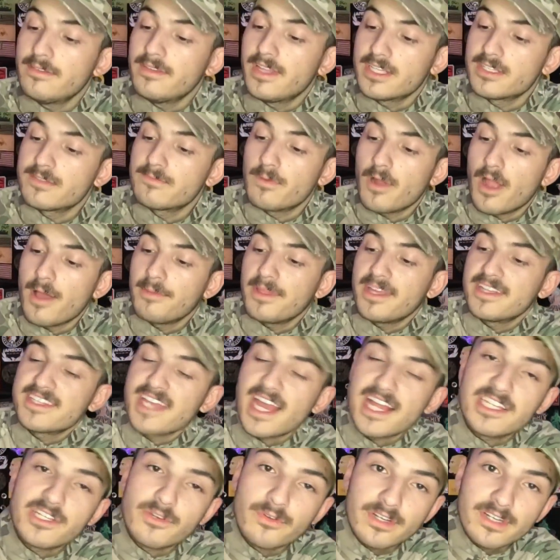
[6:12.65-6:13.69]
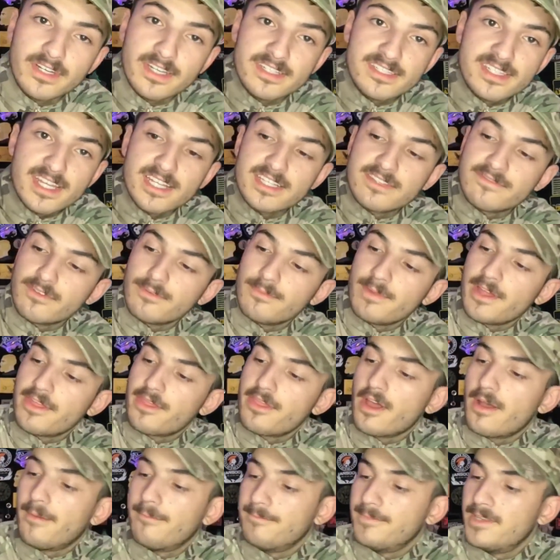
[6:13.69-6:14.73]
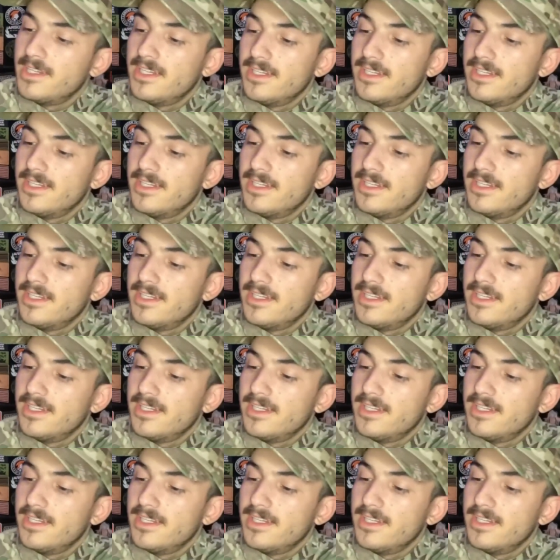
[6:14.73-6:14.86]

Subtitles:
that's probably exactly what it is. It's for my thumb.